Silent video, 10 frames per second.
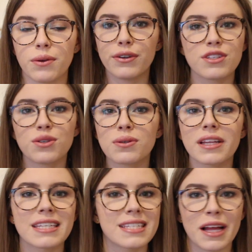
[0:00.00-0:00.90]
There is no
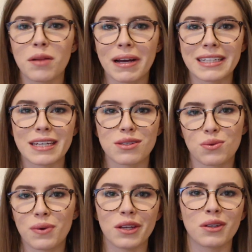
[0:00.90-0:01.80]
like sell by dates
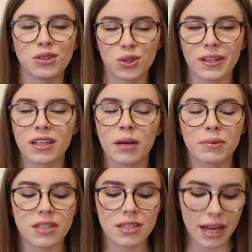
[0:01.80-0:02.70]
on when you can join a club
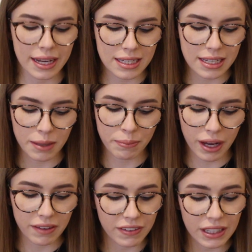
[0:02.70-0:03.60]
or society,
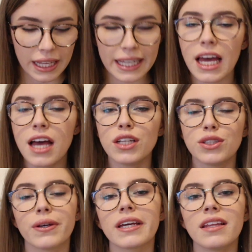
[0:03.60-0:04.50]
but I feel like
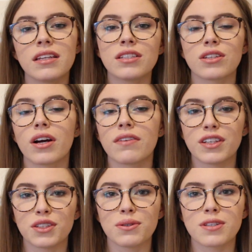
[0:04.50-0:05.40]
doing it at the start
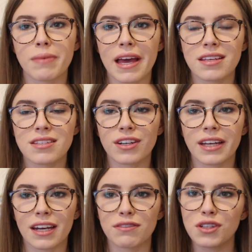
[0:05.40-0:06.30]
of a new semester
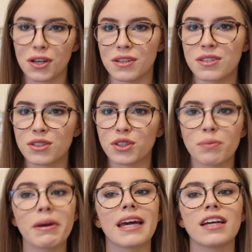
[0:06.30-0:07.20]
kind of turns a
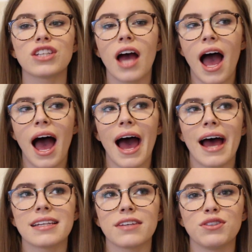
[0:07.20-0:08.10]
new page,
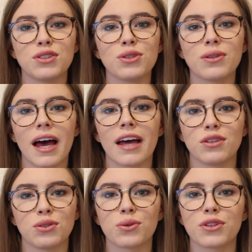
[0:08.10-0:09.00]
and if you do that,
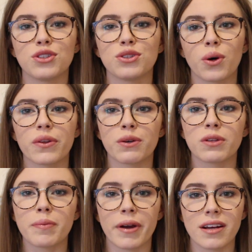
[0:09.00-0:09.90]
you know that you're not the
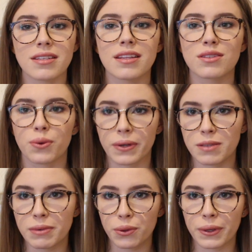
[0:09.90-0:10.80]
only person that's going
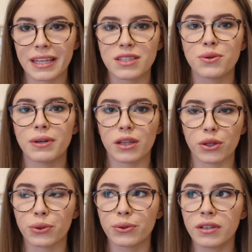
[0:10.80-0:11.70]
to be going into it
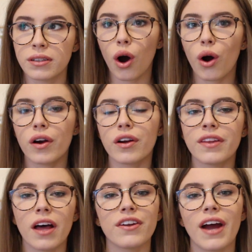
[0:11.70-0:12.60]
alone. Or on
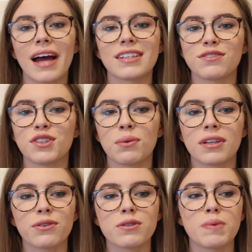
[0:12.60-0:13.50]
the other hand, if you're one
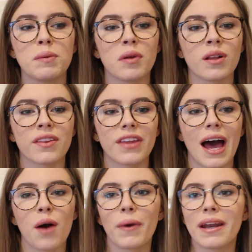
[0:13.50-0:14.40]
of those people
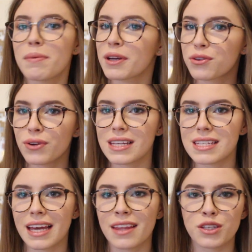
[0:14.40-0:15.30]
that went a bit
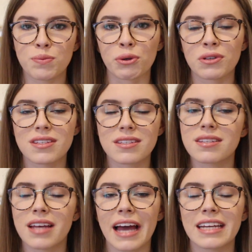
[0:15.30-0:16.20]
crazy at the sports and
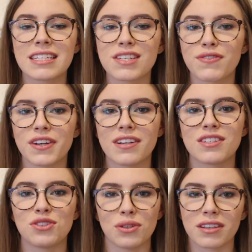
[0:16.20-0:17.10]
societies
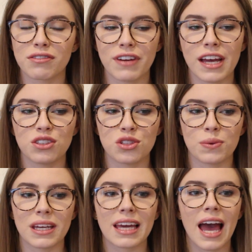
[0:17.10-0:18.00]
fairs during Freshers
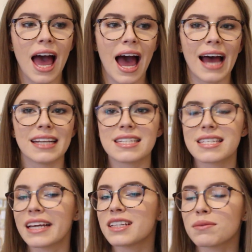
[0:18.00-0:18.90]
Week and
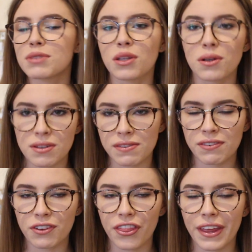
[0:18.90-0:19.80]
signed up to lots of
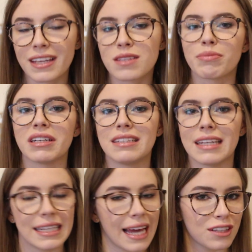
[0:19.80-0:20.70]
different things but
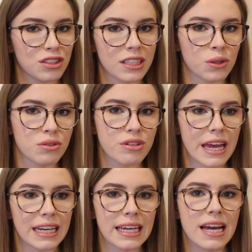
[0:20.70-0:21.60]
didn't actually go to
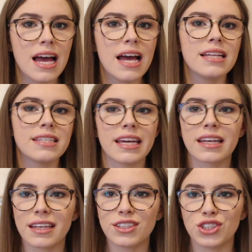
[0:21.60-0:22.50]
any,
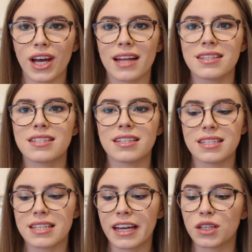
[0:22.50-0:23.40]
take this chance to
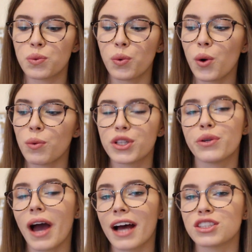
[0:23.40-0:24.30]
decide what one
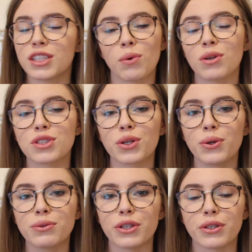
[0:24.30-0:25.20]
you actually want to
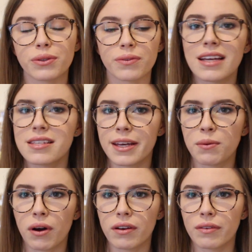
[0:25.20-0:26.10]
go to. I say
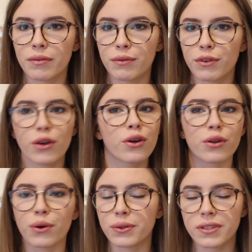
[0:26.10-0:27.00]
one. You
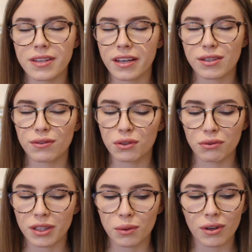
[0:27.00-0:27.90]
could go to 6 if you
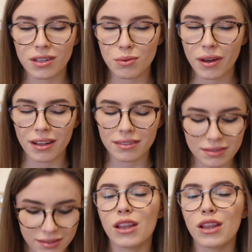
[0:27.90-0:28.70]
really want as well.